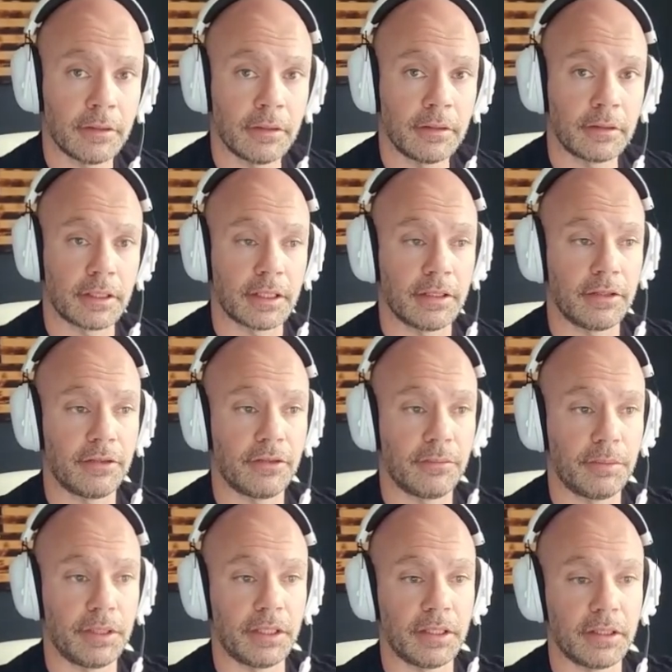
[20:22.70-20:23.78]
Okay, this is
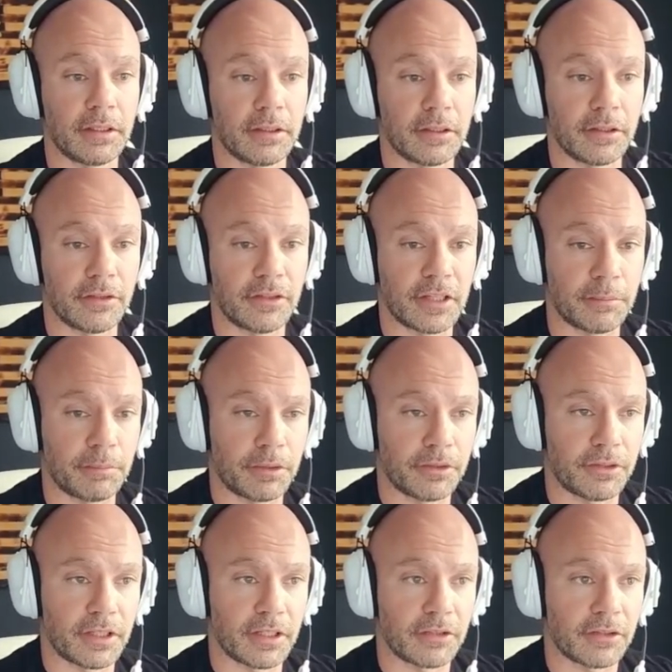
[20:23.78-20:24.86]
being a separate
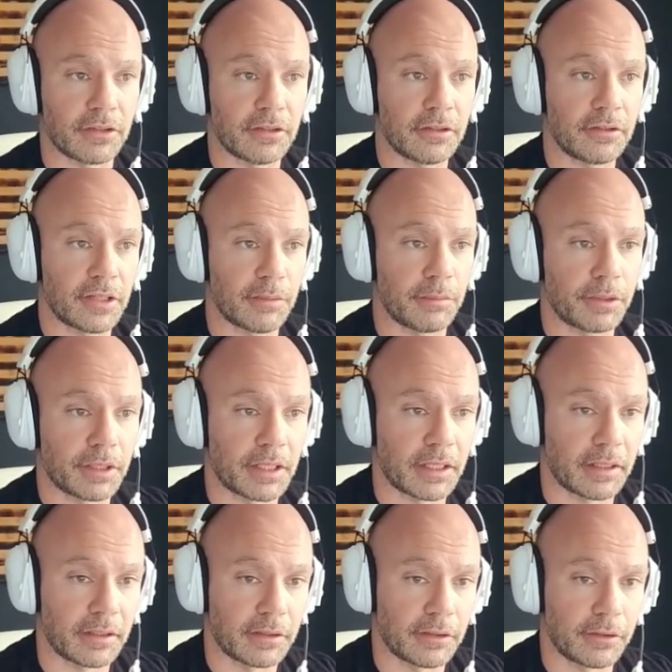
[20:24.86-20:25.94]
session, separate
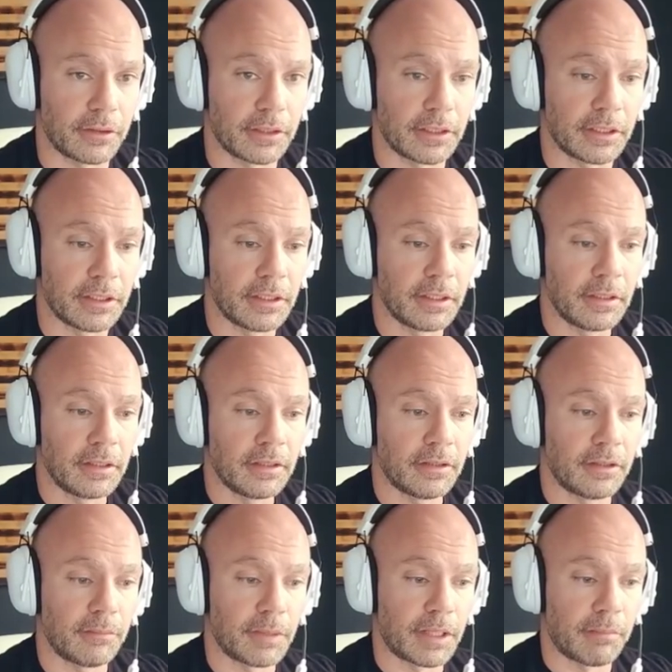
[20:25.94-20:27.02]
category
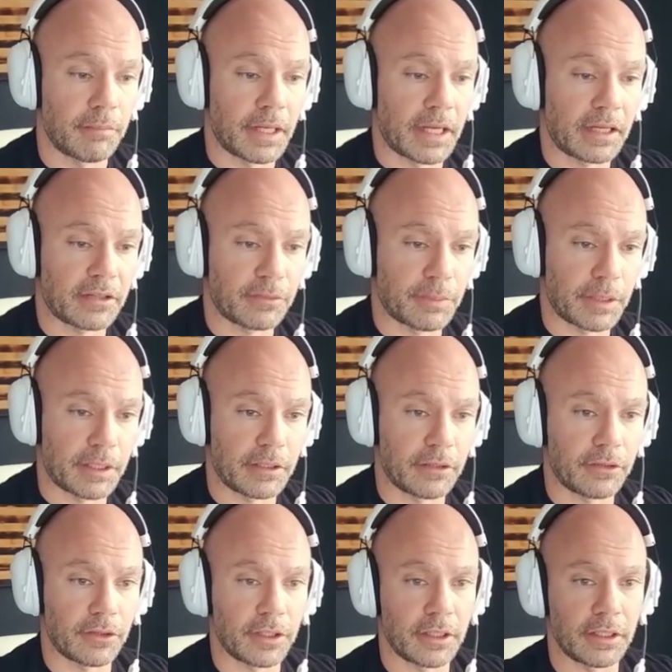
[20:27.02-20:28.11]
than my max power
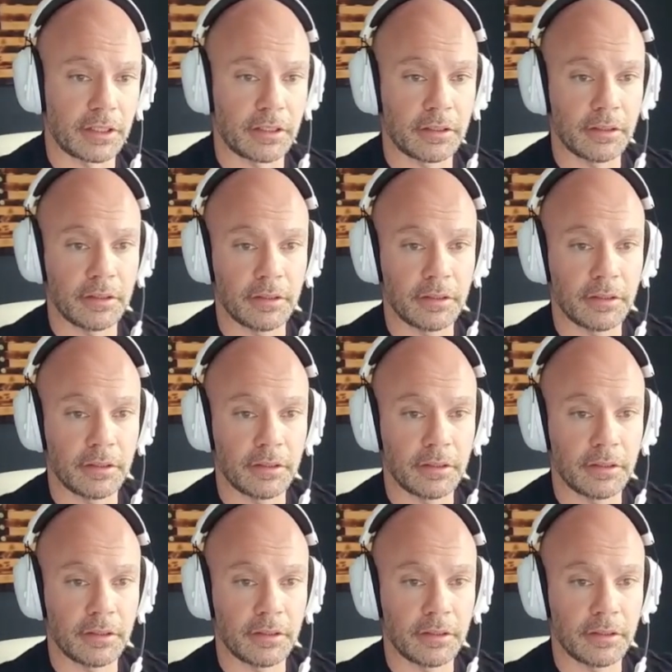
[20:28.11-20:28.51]
training,